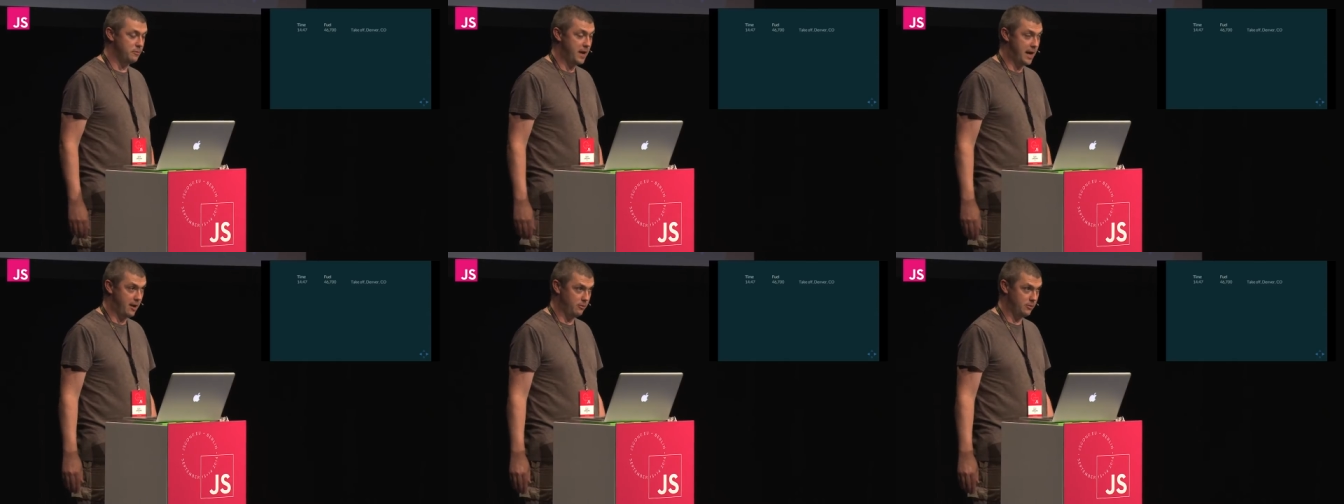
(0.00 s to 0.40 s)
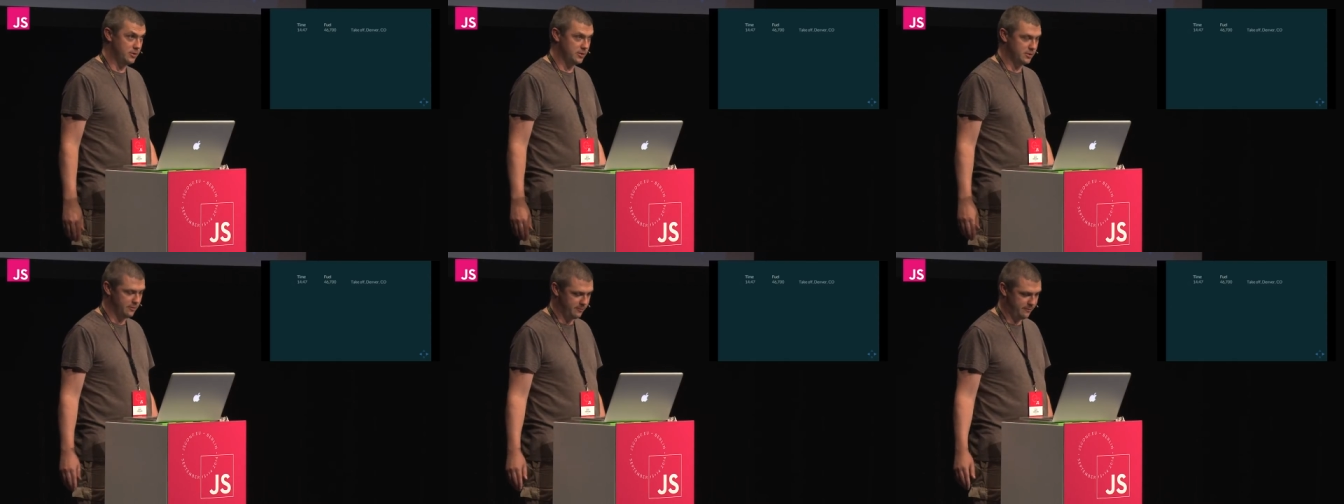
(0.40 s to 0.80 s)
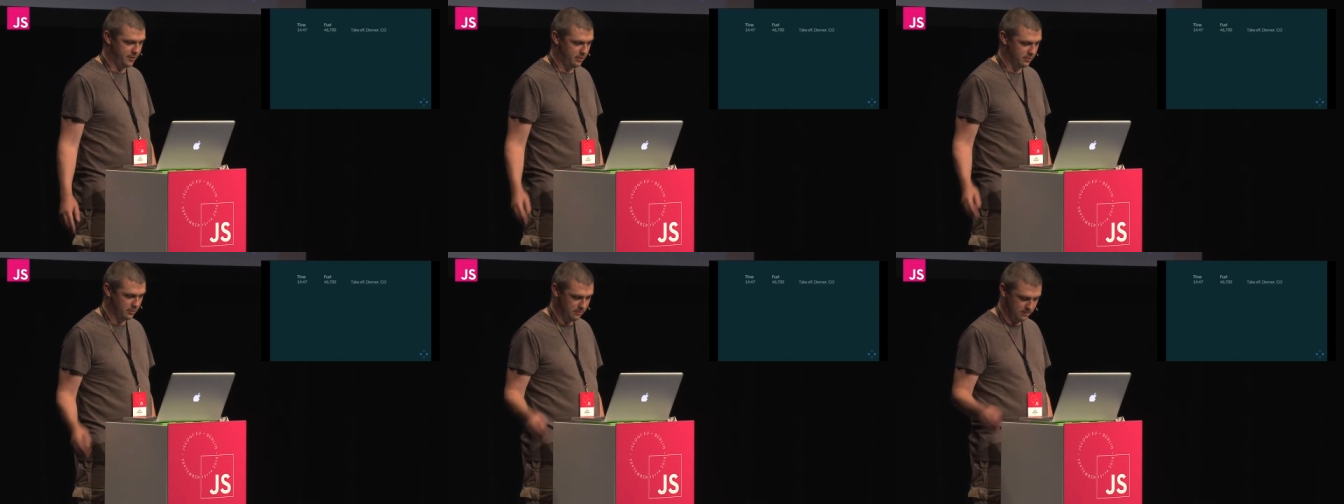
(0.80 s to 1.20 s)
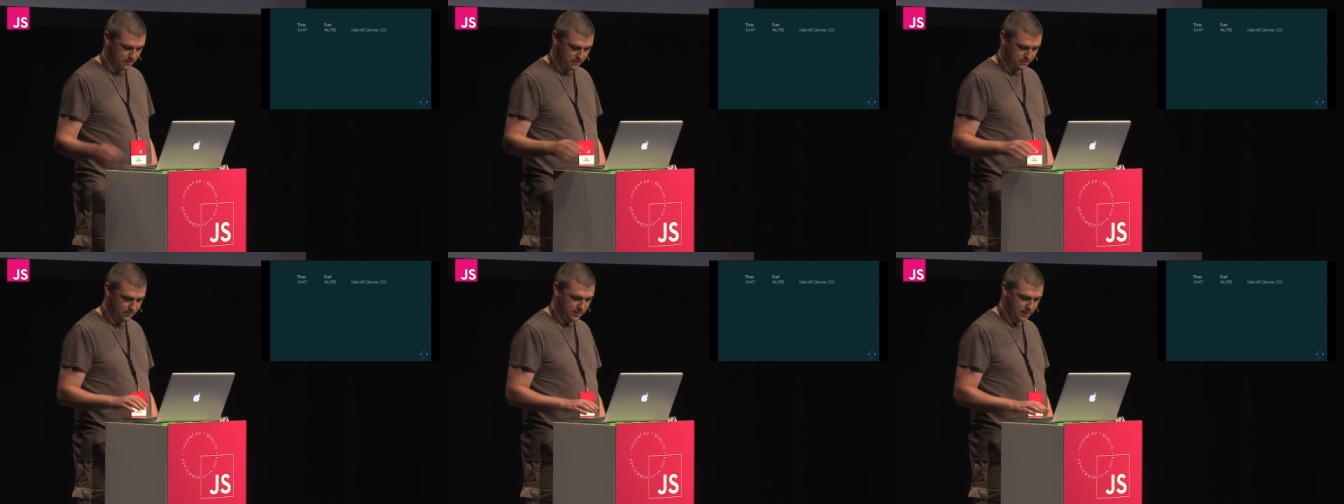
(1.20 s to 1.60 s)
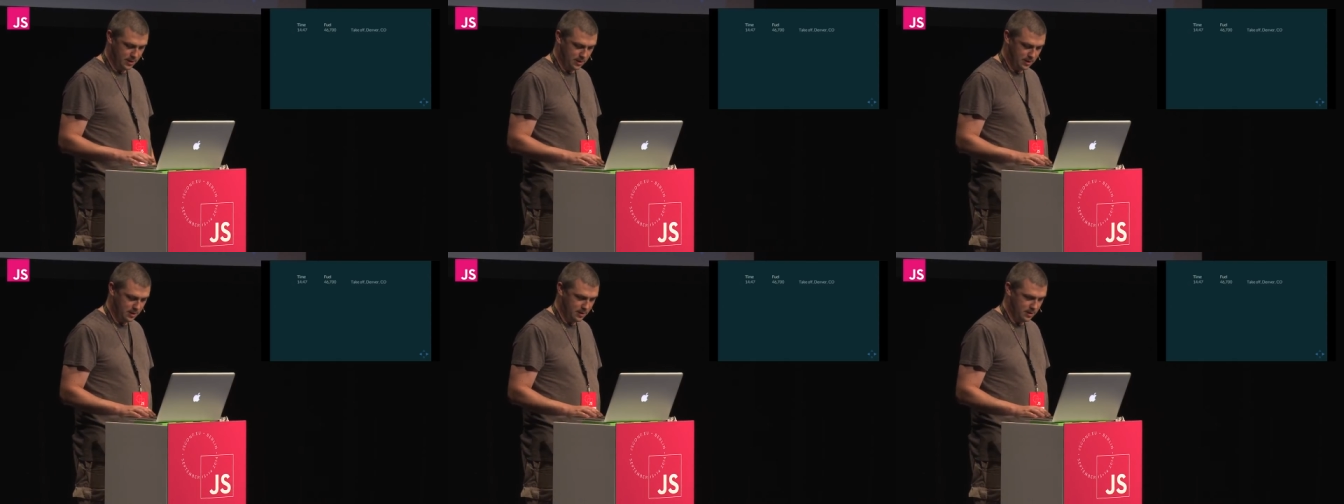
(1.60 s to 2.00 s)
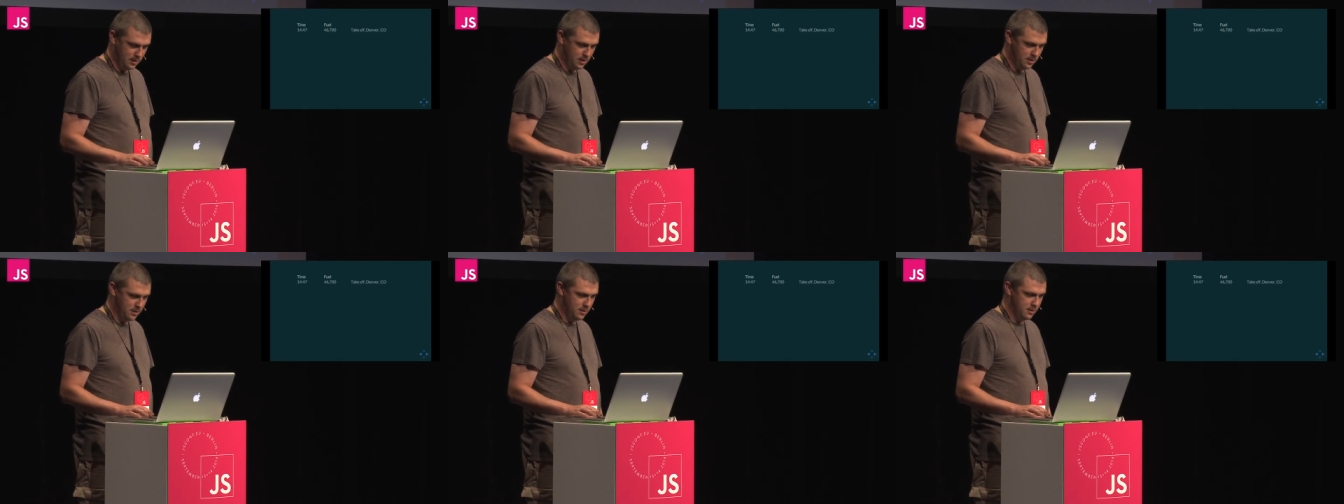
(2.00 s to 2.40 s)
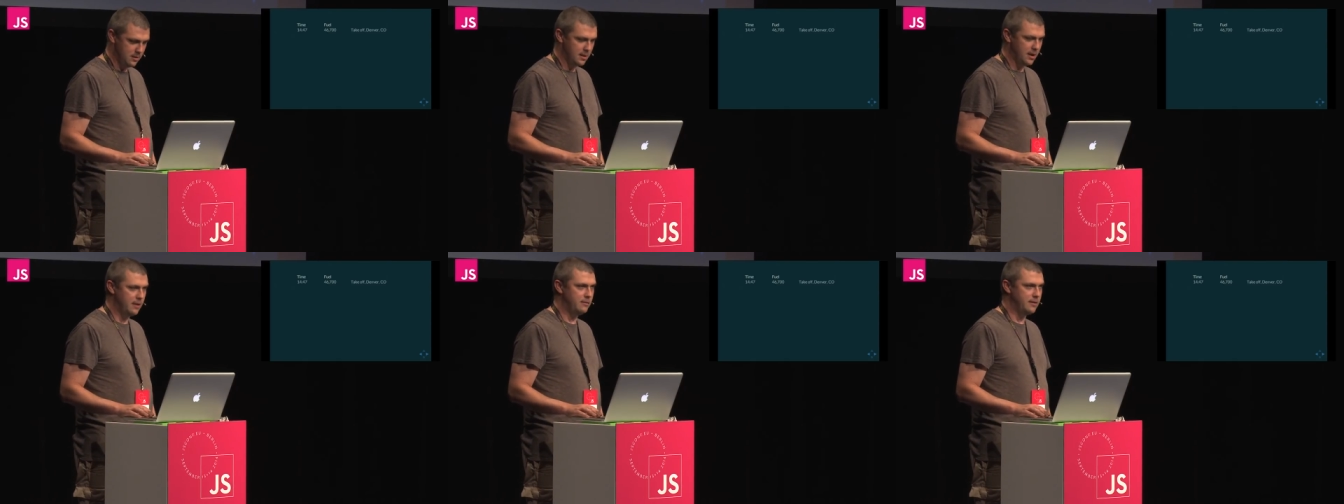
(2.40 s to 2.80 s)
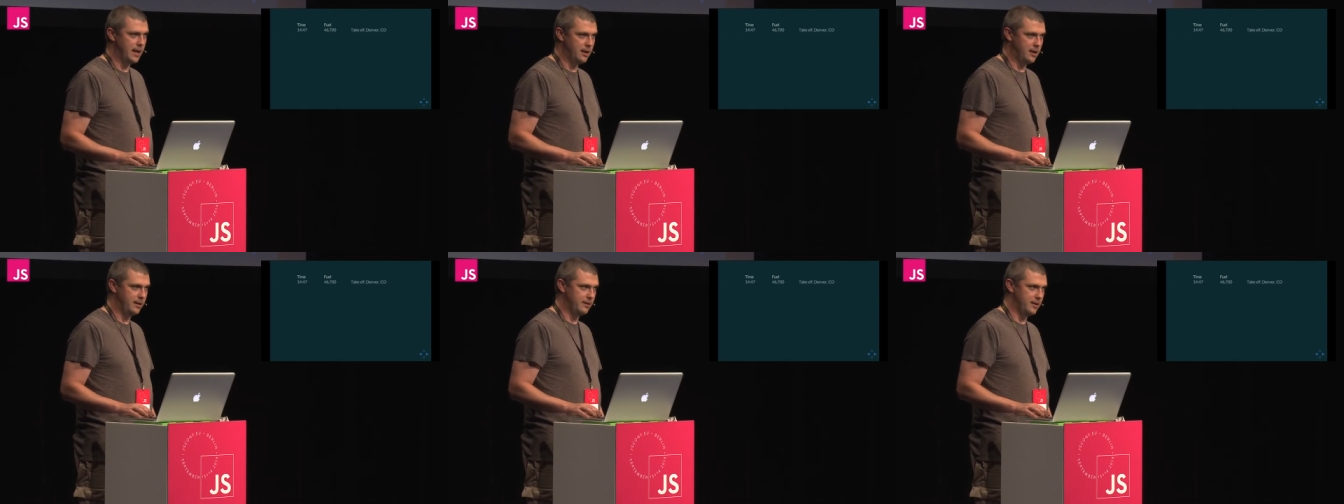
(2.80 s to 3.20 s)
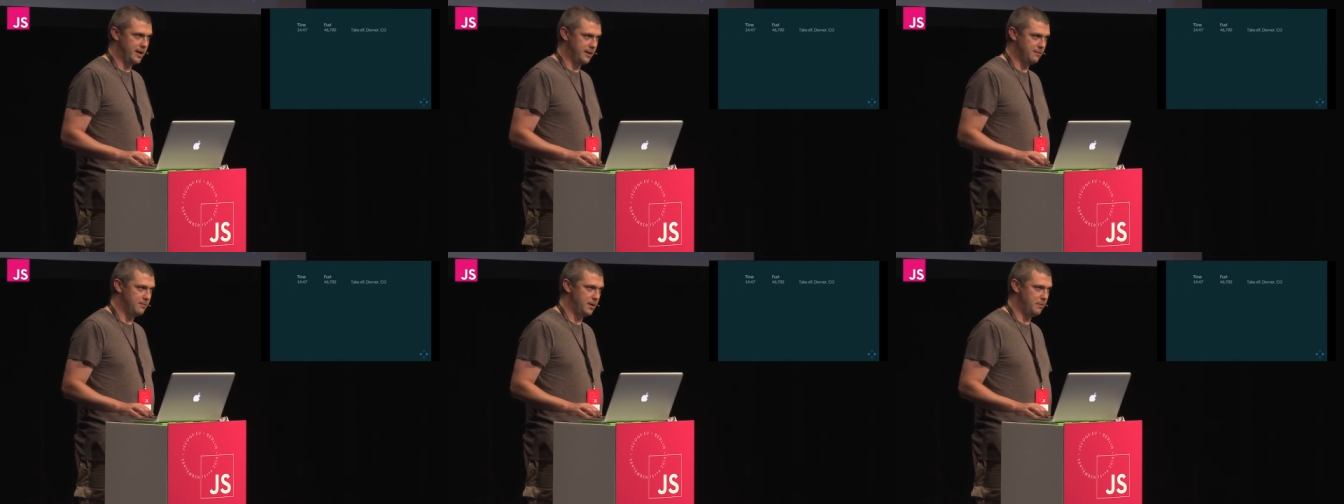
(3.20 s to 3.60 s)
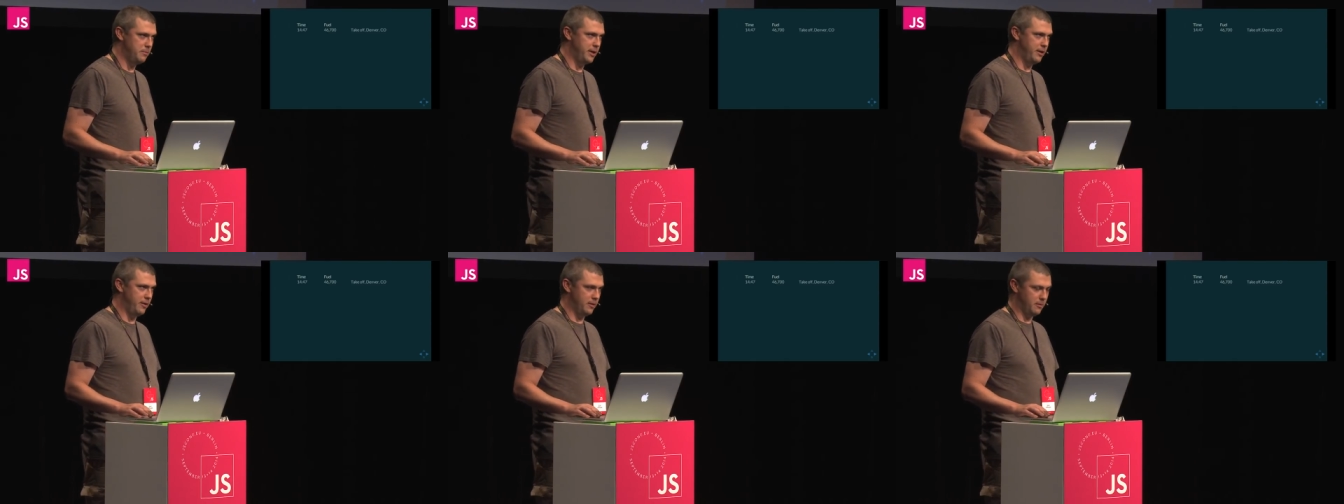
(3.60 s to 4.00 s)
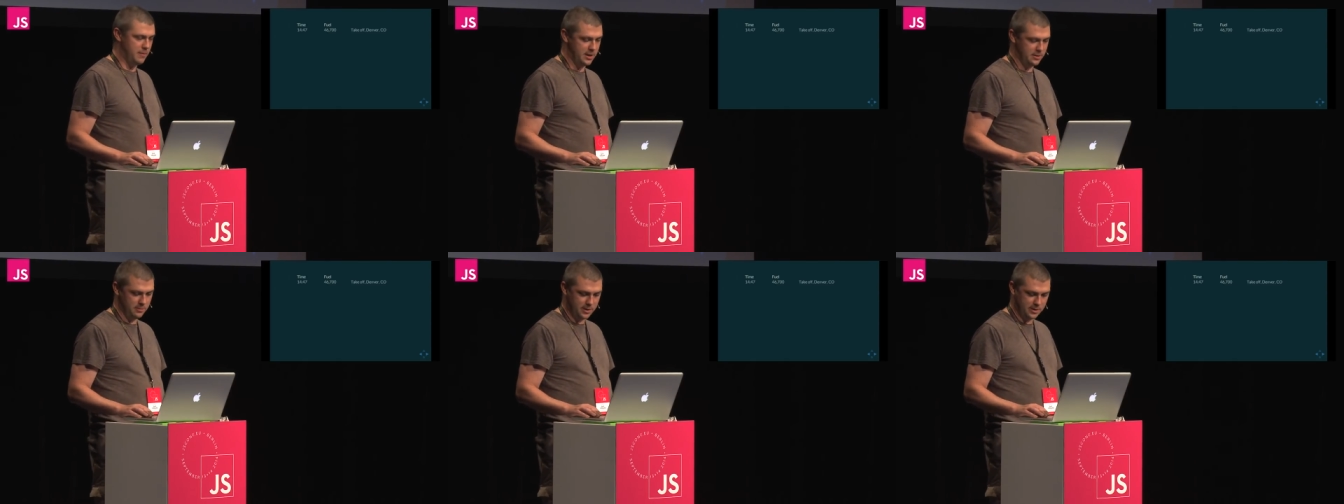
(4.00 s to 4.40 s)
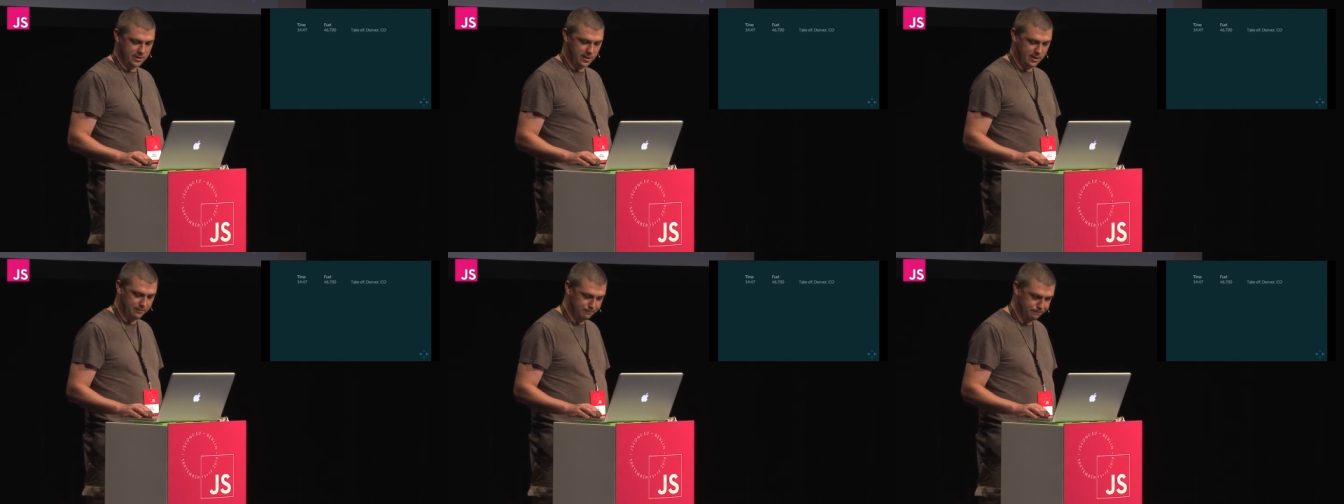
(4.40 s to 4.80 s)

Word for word: pounds of fuel. They, they like their imperial measurements there